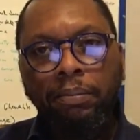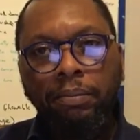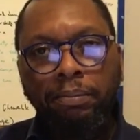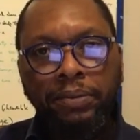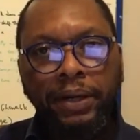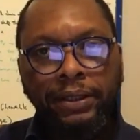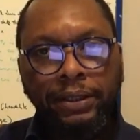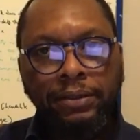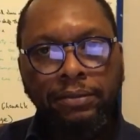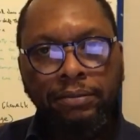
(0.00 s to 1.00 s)
be ready
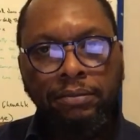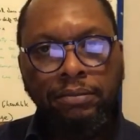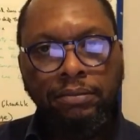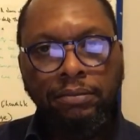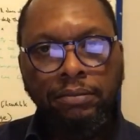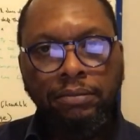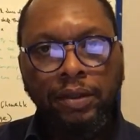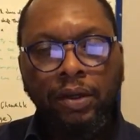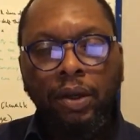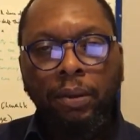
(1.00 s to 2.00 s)

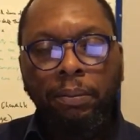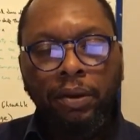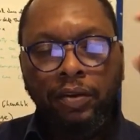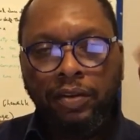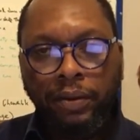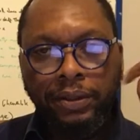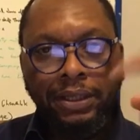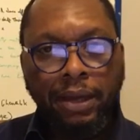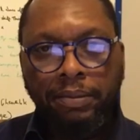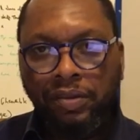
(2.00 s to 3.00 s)
because our
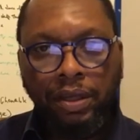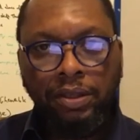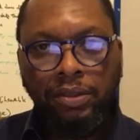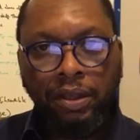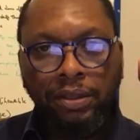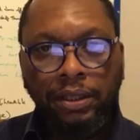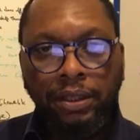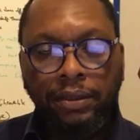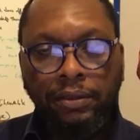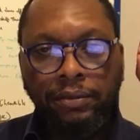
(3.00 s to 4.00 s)
time is nearly done here.